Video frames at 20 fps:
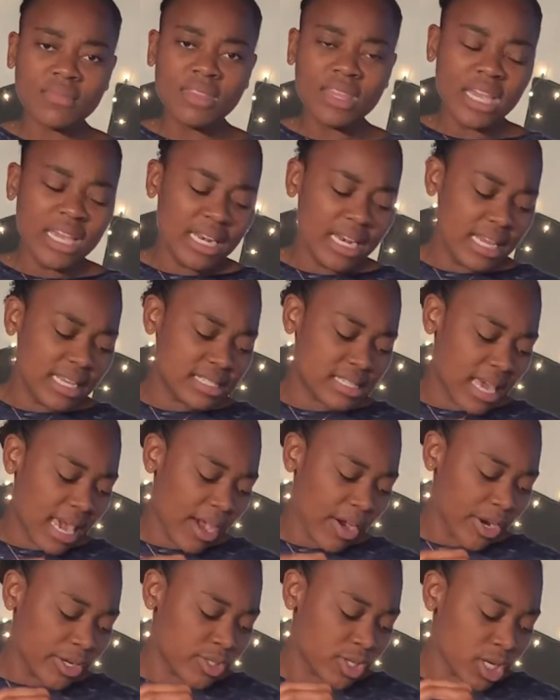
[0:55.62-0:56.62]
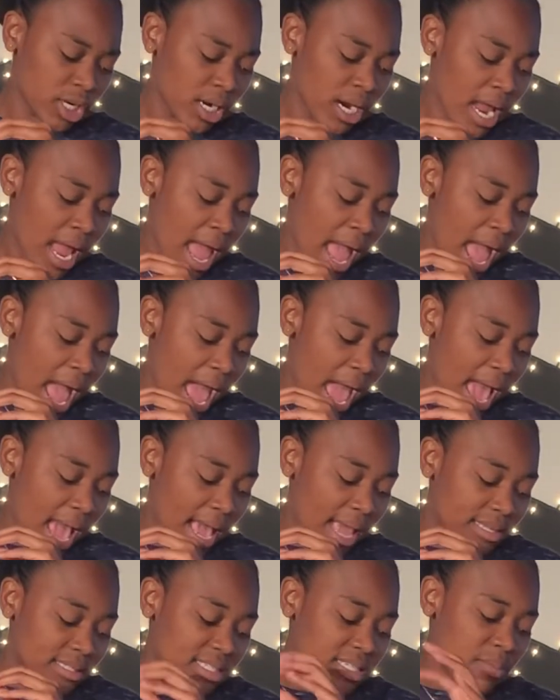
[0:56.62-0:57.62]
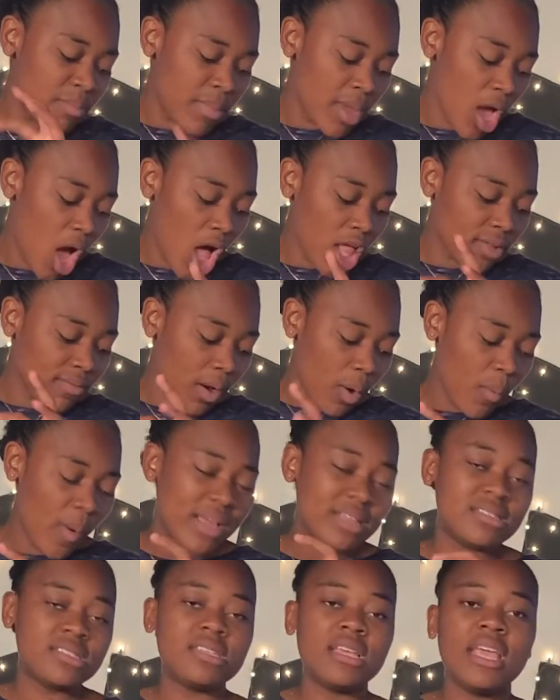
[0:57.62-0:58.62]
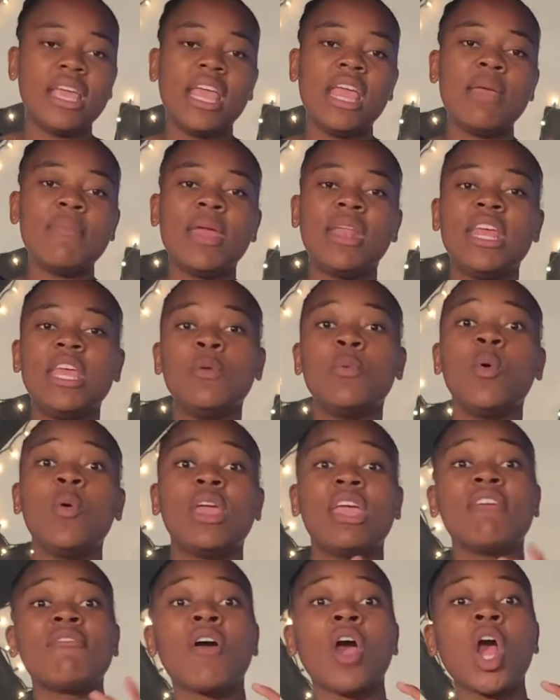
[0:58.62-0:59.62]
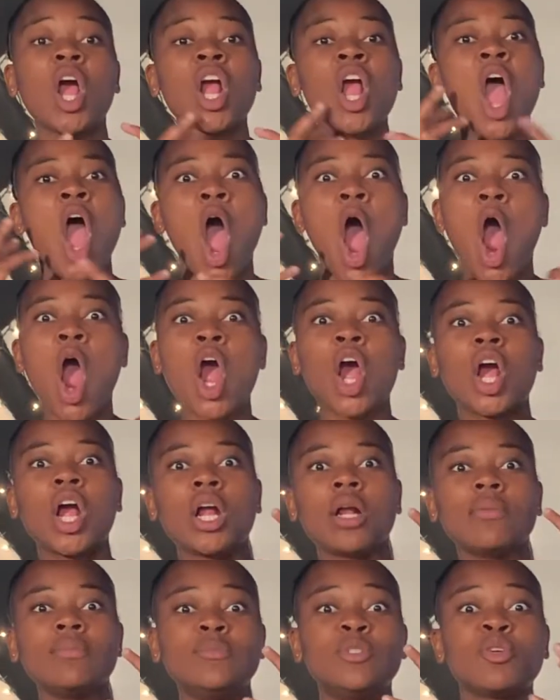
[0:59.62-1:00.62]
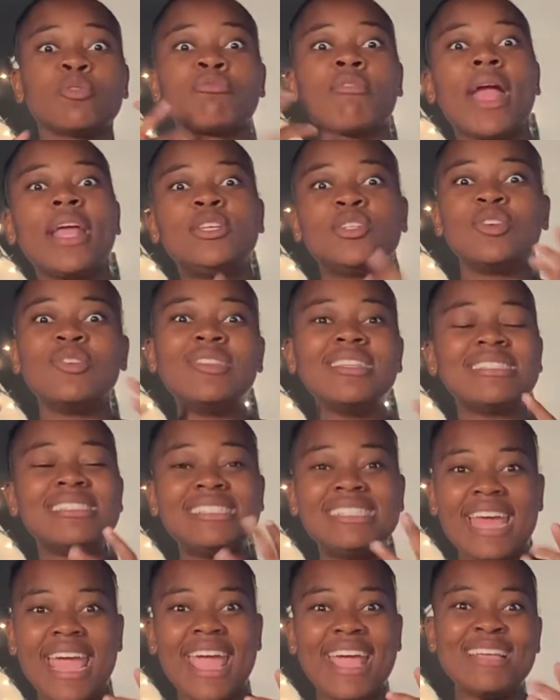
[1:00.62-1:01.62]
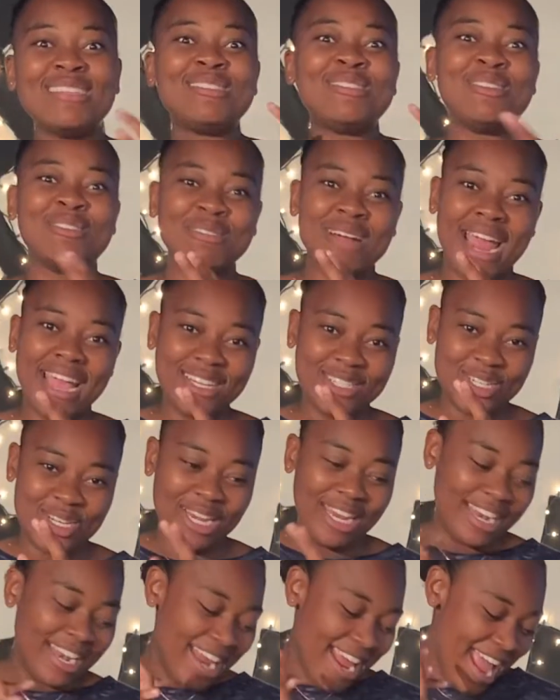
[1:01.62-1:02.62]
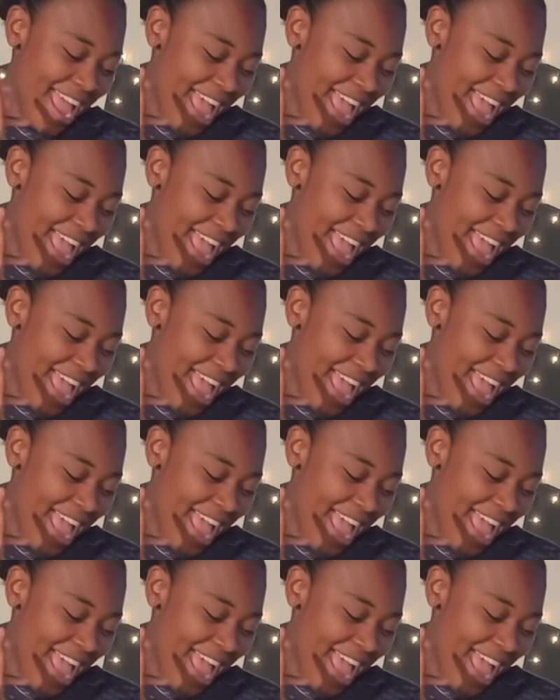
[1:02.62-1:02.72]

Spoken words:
and his character, and submit all of our ways to him, and he will give our directionless days direction.